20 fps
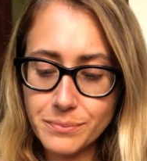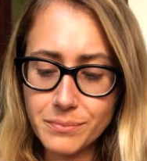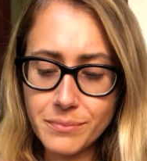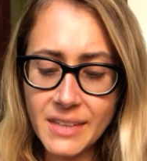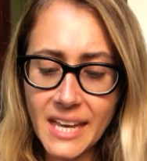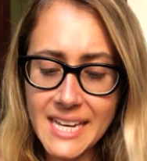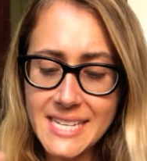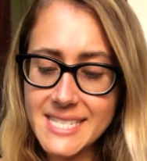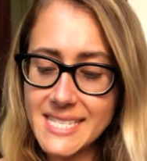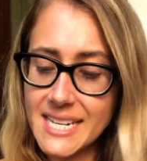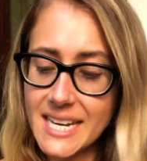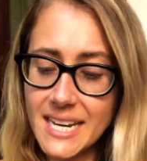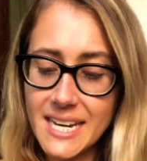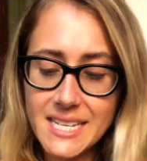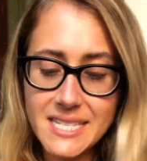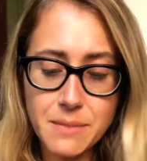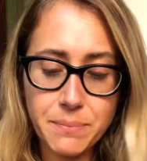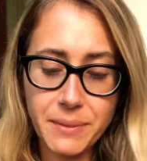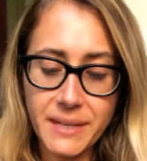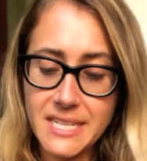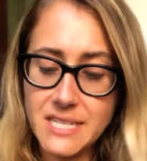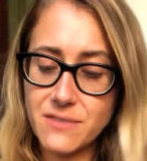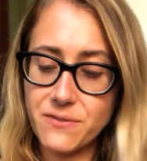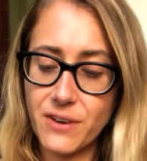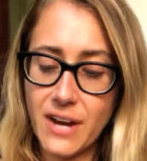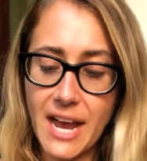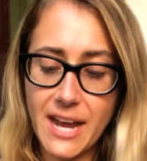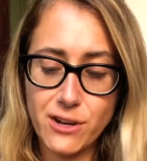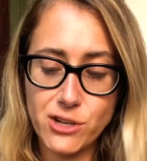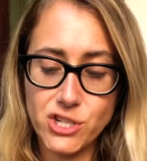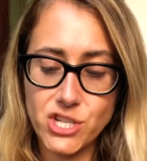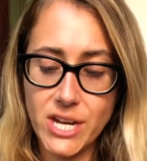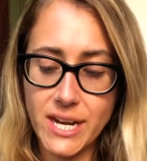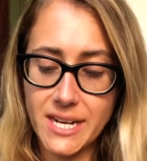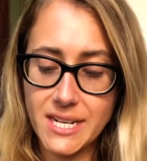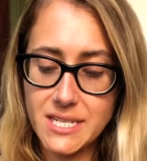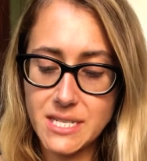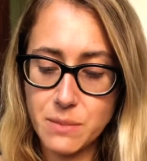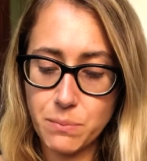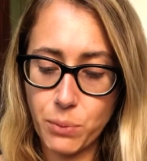I see it as a place for energetic
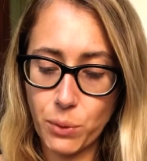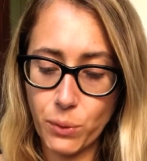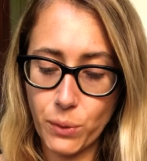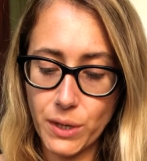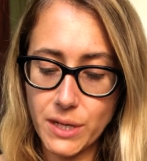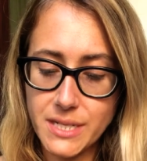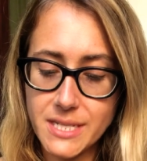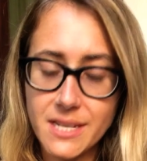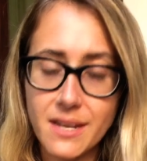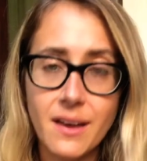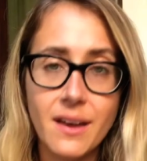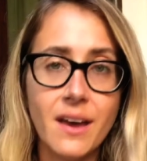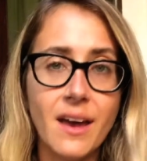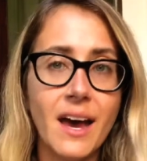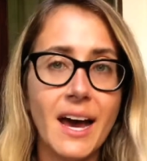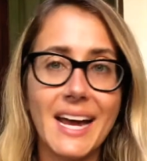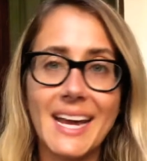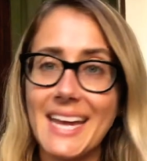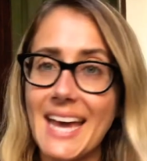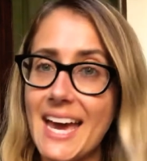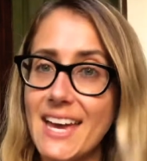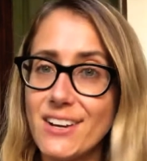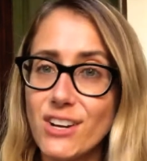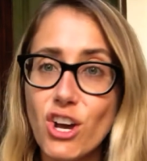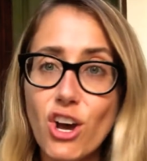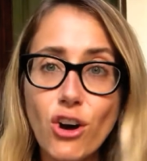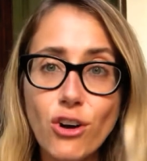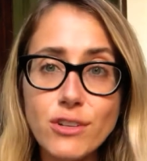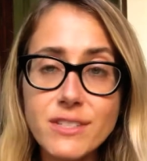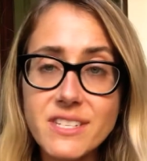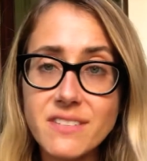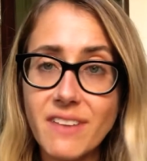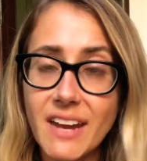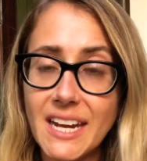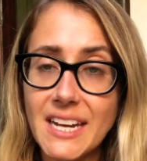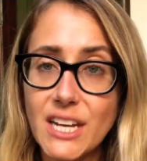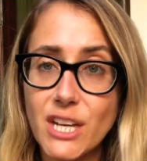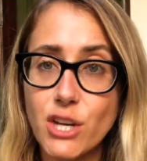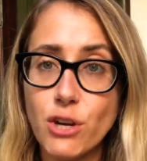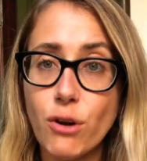support. Again,
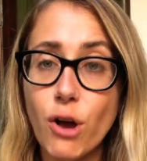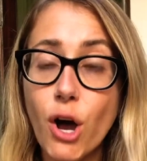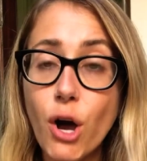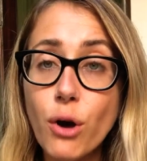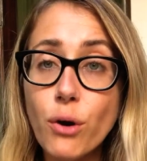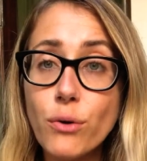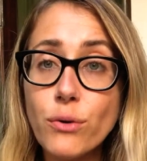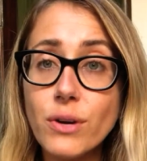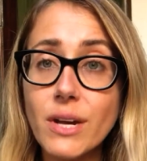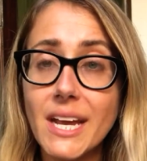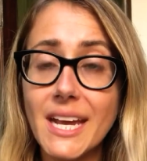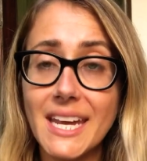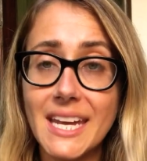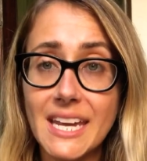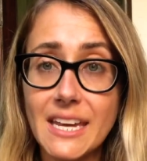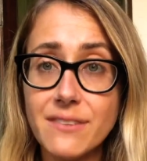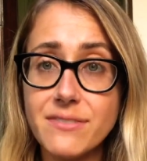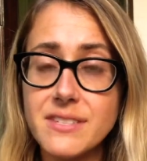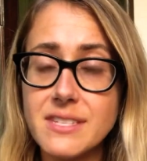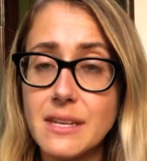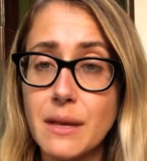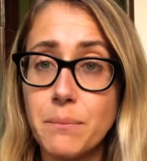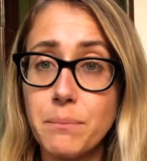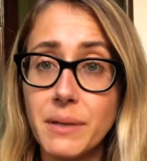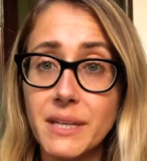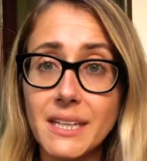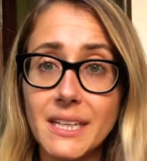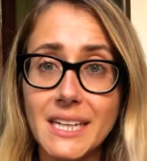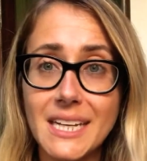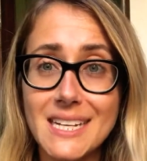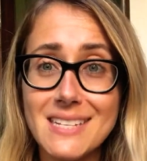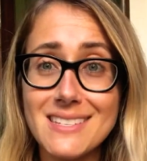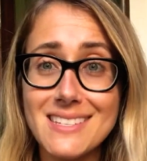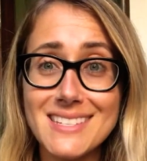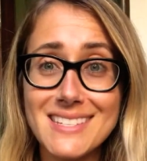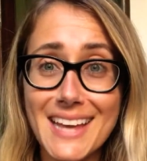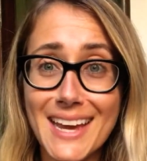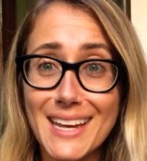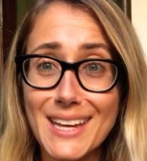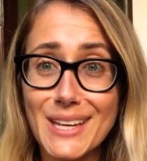cultivating your own gifts, abilities,
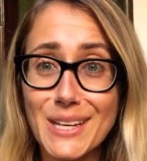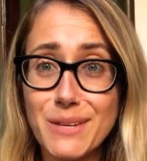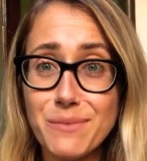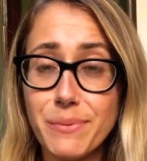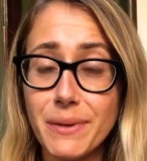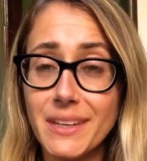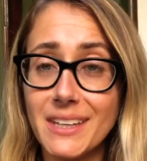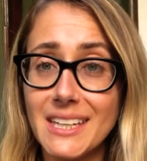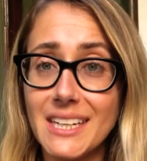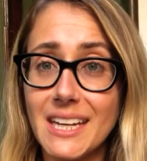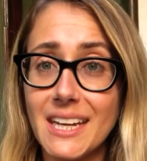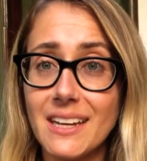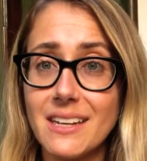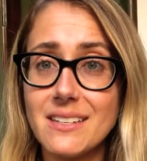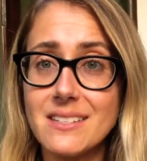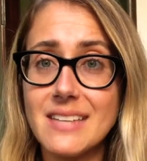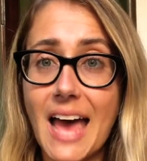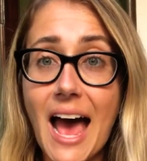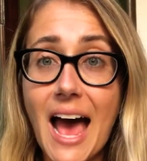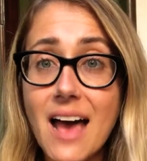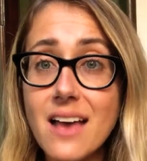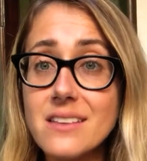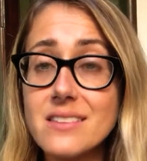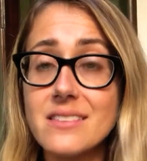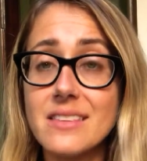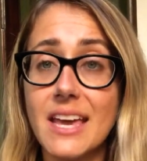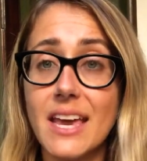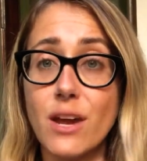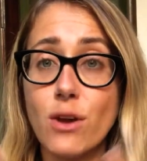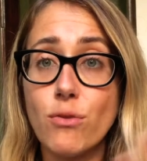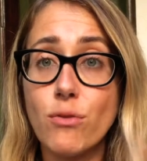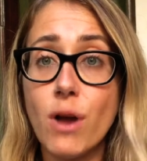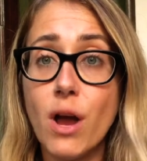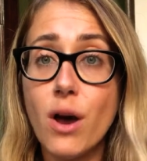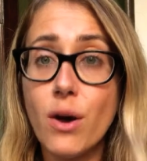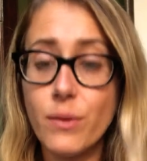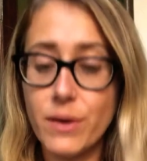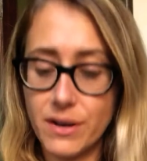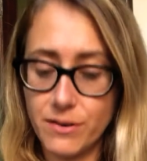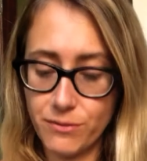psychic abilities as they
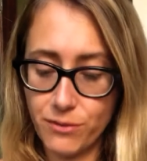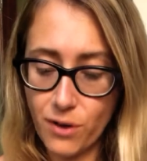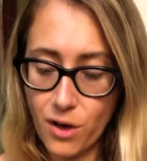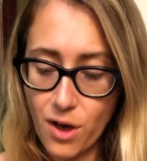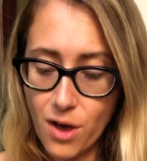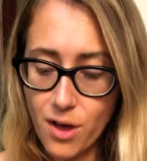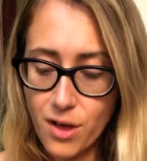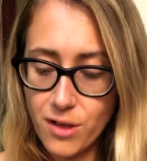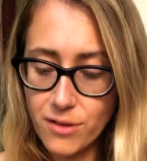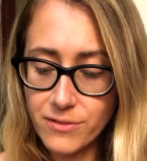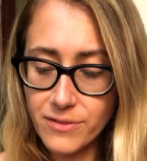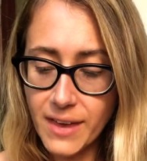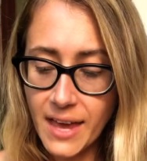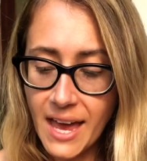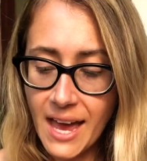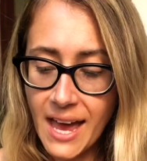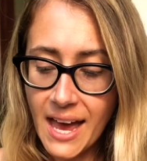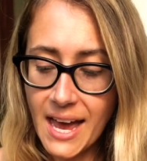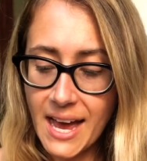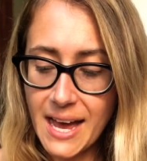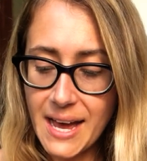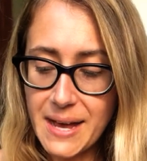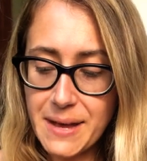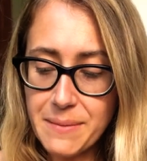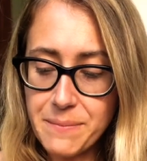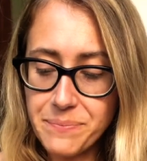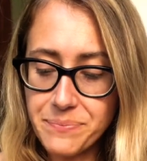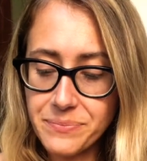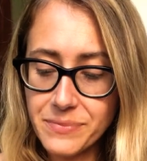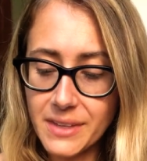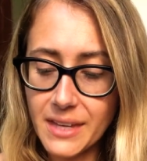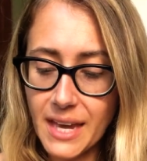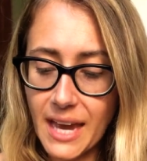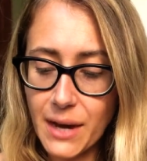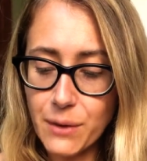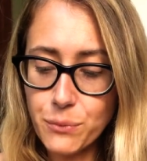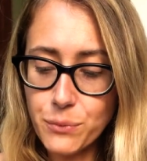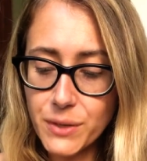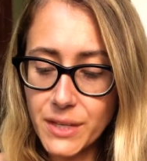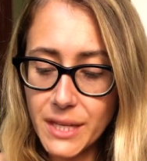grow and evolve. I
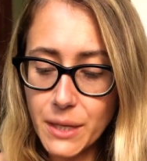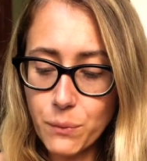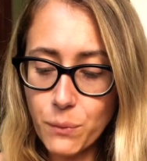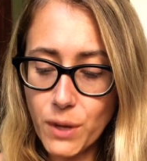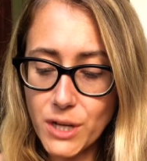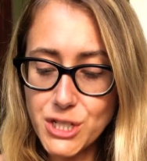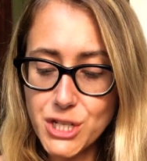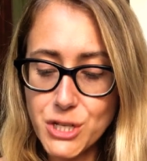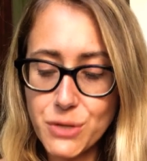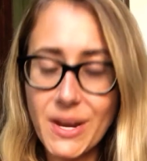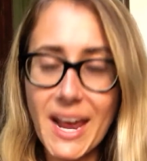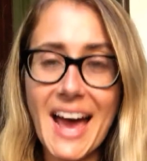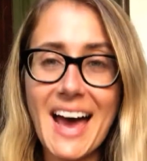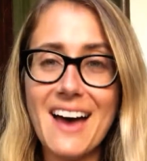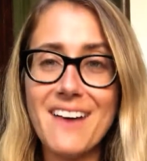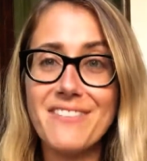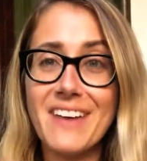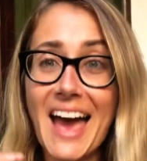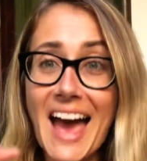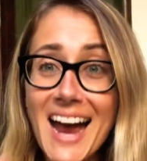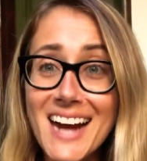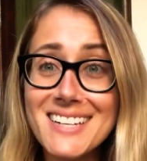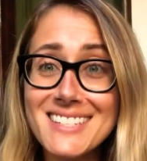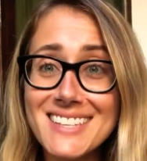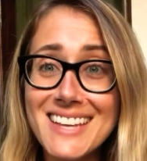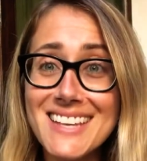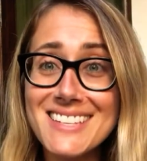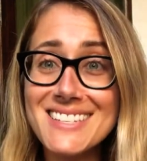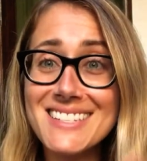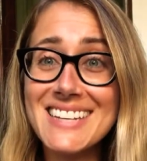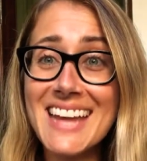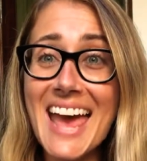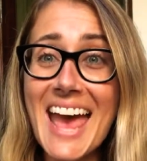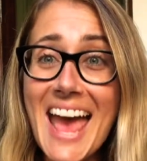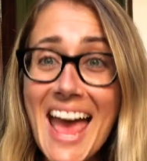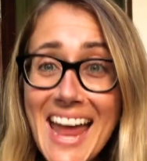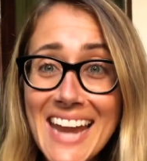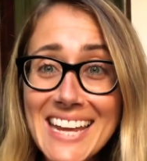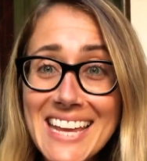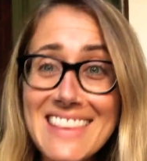really want you to have access to
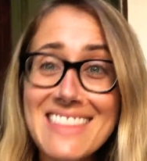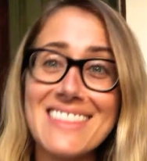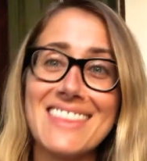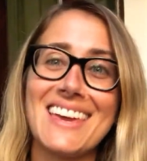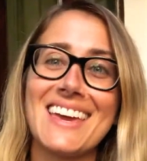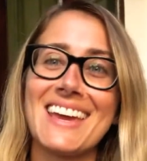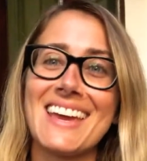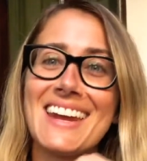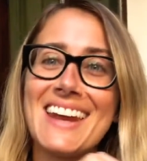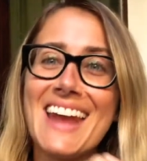anything and